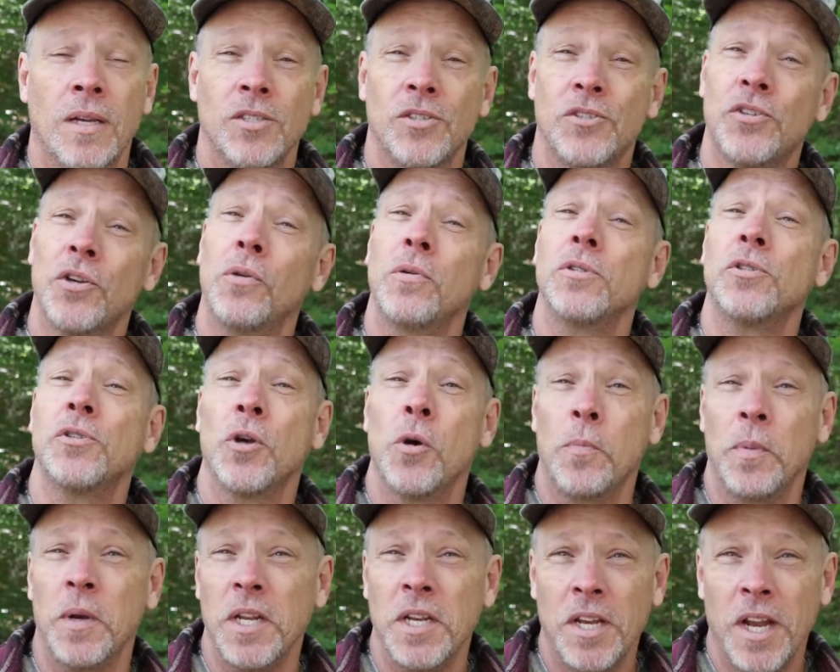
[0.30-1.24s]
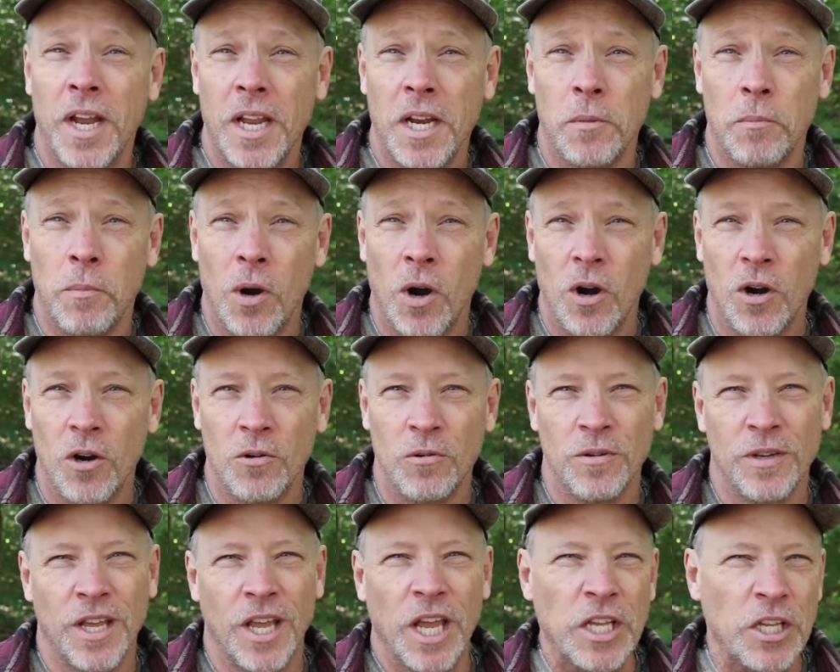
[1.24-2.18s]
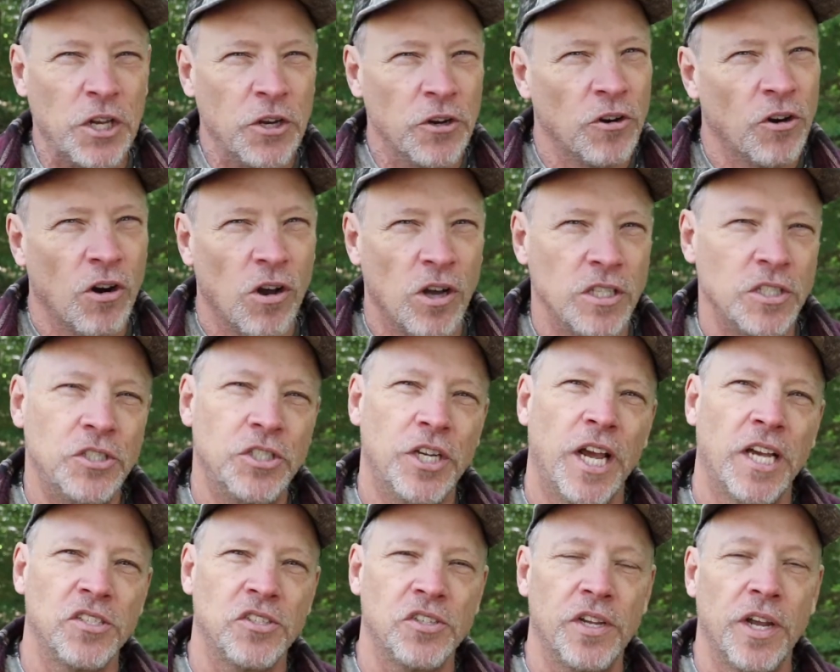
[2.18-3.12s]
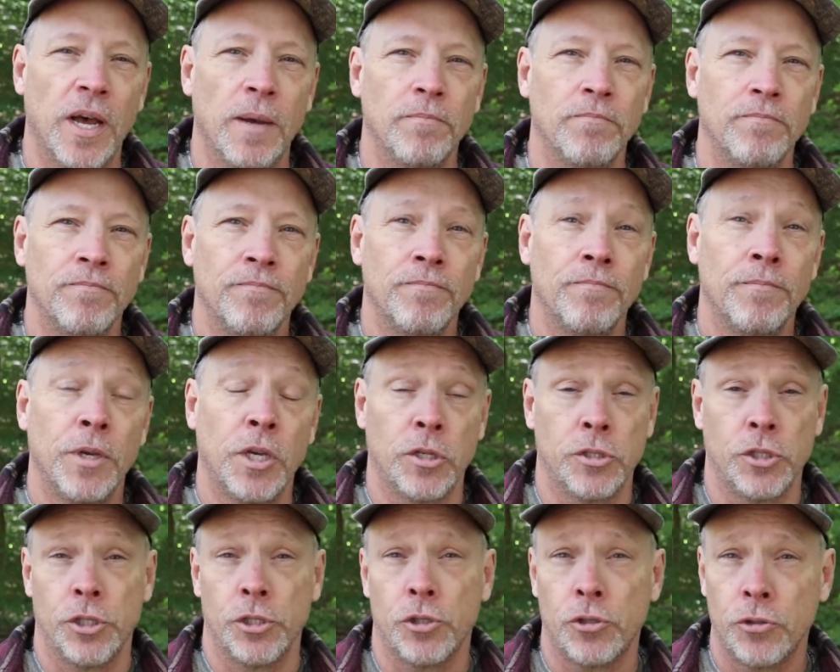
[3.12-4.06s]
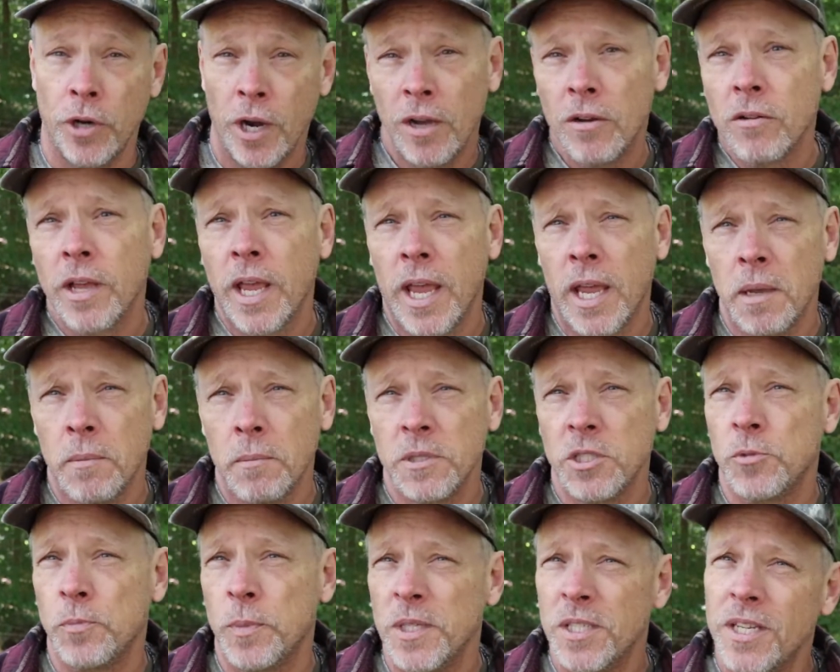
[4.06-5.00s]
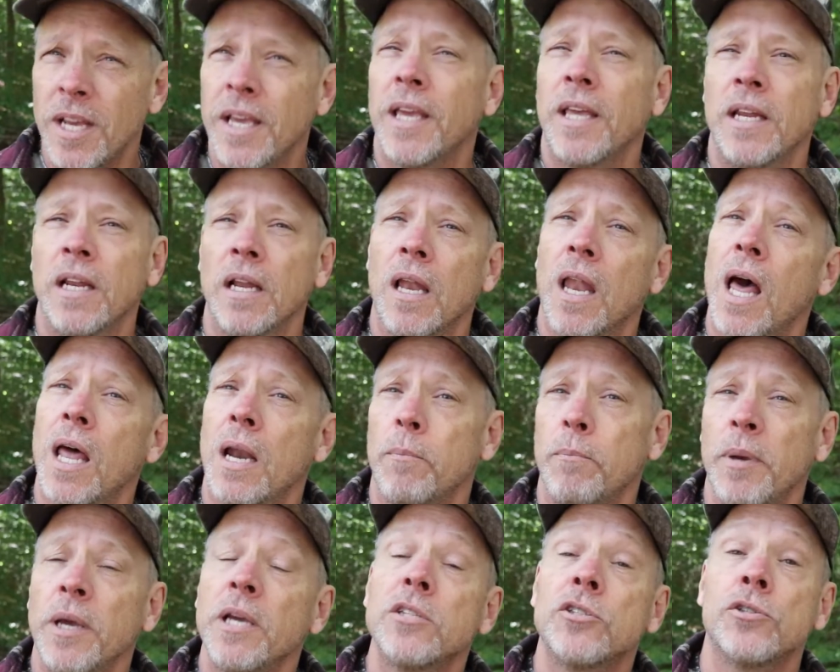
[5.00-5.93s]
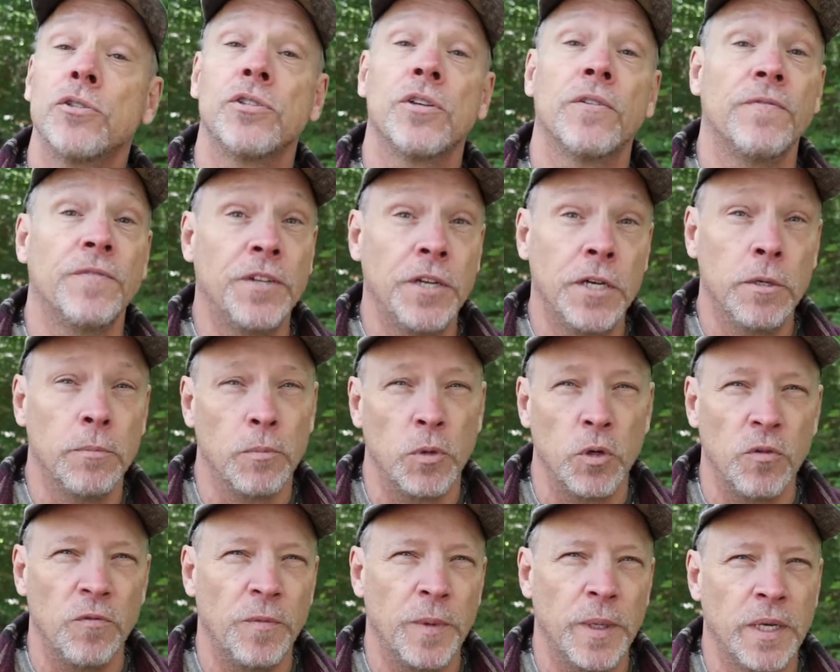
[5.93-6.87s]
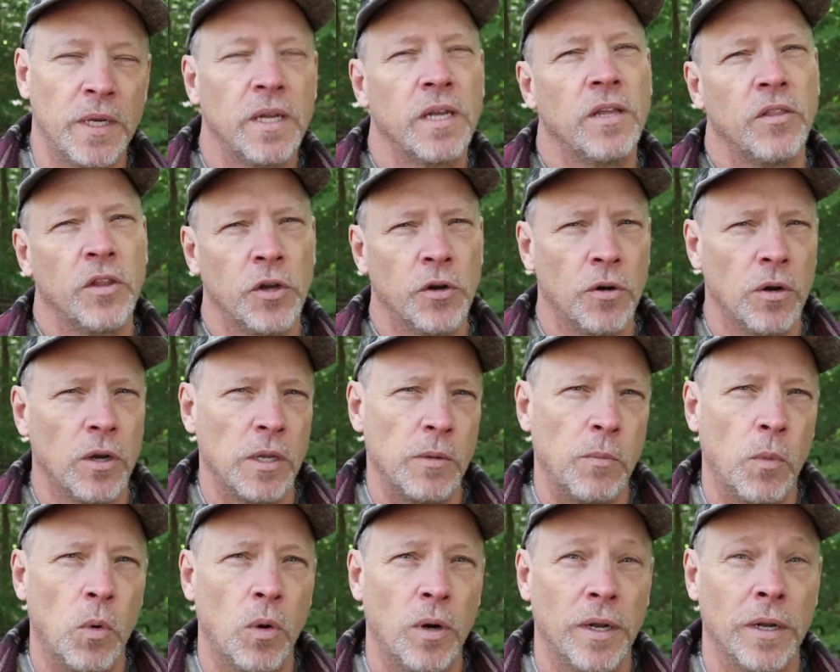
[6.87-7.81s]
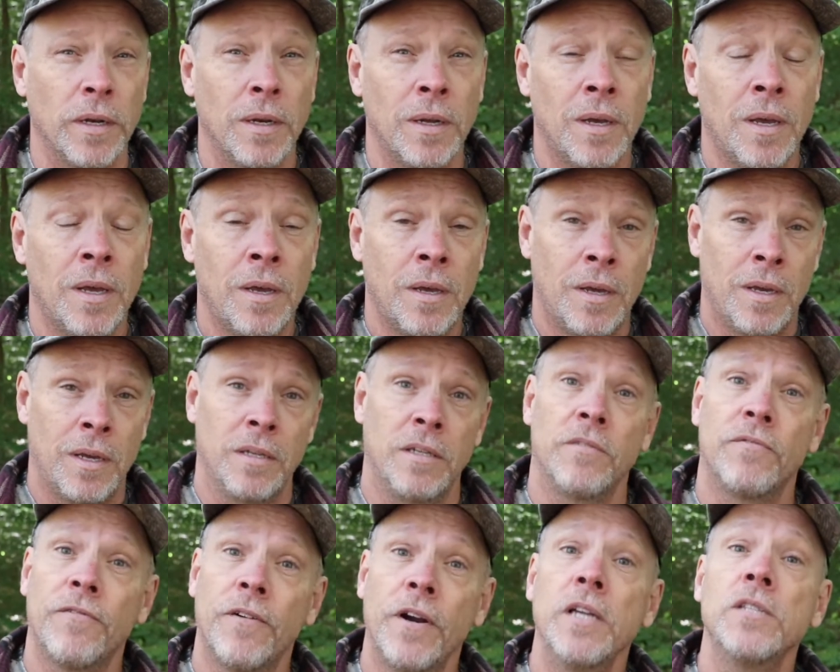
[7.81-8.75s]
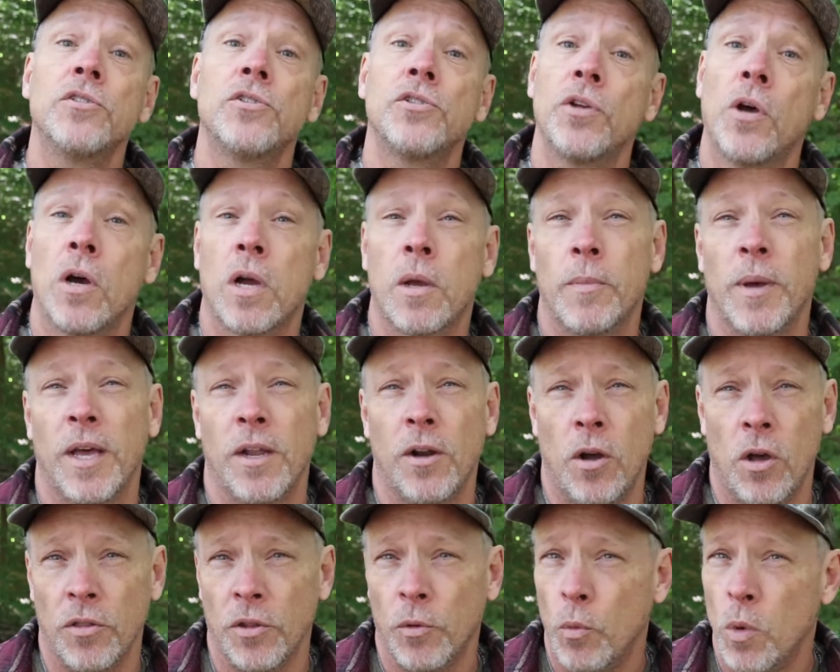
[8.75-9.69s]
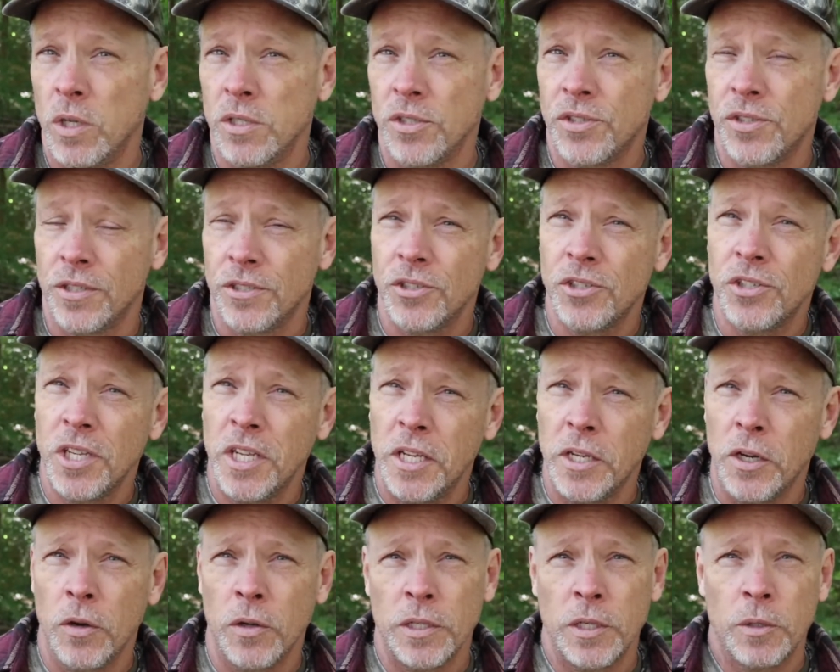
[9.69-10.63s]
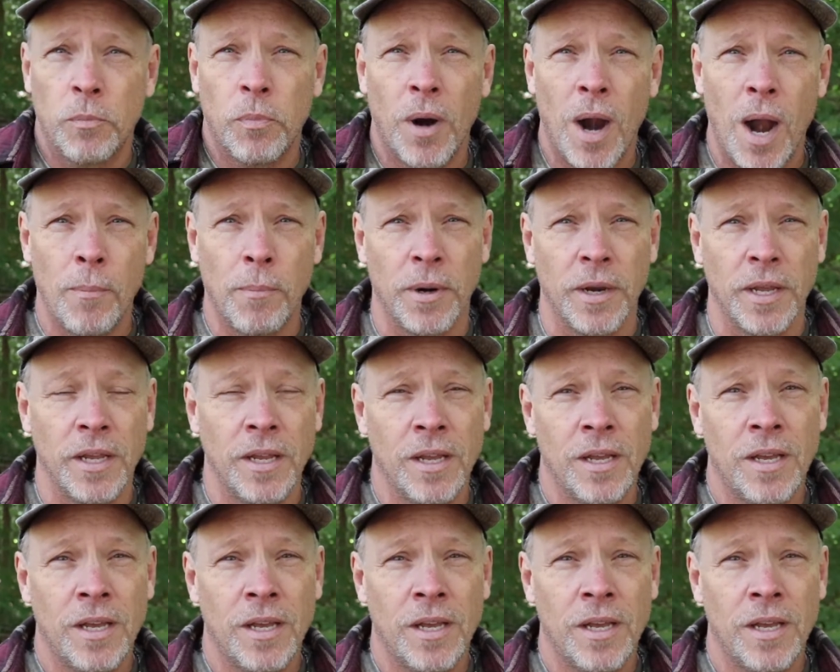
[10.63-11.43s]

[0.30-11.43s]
So it's opening day tomorrow and you're all jazzed up because your trail cam has been taking a lot of pictures of deer movement in the early morning, and your friends talk about all the ones they're seeing on your property.